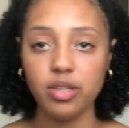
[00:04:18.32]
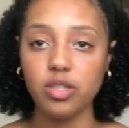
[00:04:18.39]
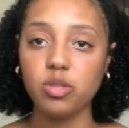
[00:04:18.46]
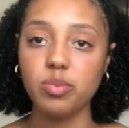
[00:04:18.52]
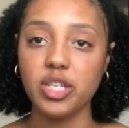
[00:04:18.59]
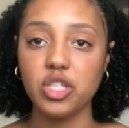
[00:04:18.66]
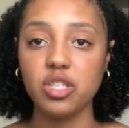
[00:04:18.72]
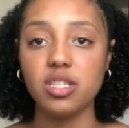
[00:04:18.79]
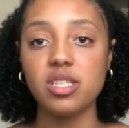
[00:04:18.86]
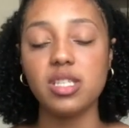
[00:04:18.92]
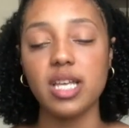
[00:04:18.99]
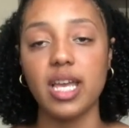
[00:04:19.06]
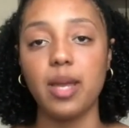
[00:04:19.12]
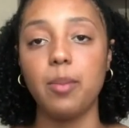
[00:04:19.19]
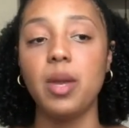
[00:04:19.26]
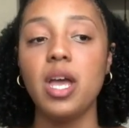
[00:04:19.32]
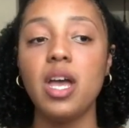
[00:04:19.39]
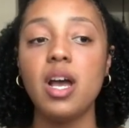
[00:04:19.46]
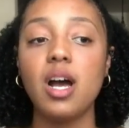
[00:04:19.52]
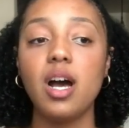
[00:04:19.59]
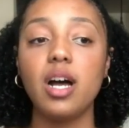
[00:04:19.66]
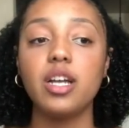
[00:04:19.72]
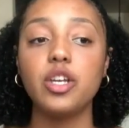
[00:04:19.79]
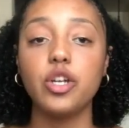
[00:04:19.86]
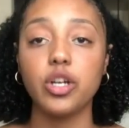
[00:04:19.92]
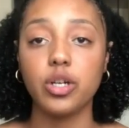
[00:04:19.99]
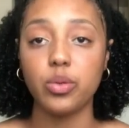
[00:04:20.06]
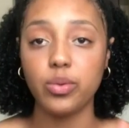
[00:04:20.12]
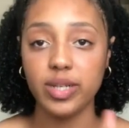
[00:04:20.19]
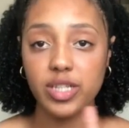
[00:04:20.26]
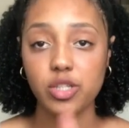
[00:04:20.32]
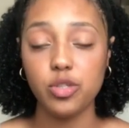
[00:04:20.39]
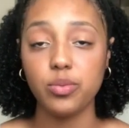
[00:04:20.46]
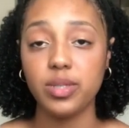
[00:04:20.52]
of those patients the same. You're going to,